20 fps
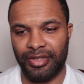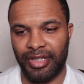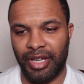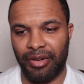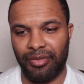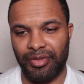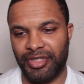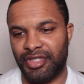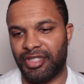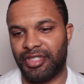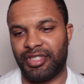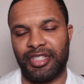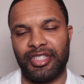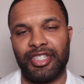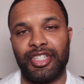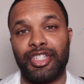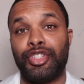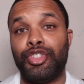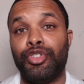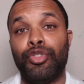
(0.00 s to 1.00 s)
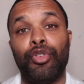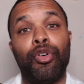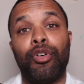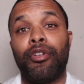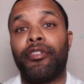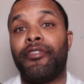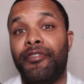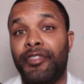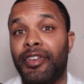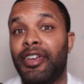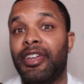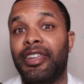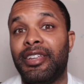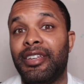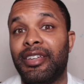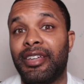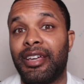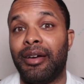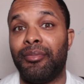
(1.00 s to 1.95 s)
was just a secure feeling.